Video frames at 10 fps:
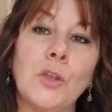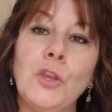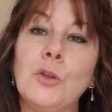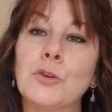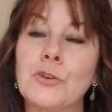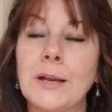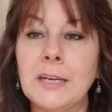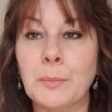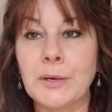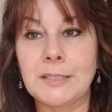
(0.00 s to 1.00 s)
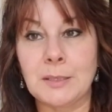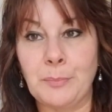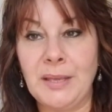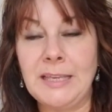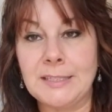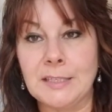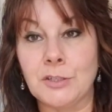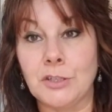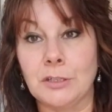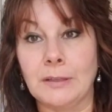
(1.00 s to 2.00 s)
You're trying to bring some peace
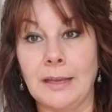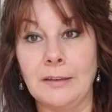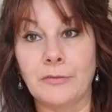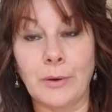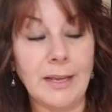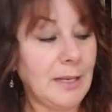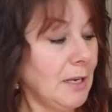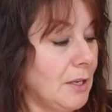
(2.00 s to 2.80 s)
into your life, right?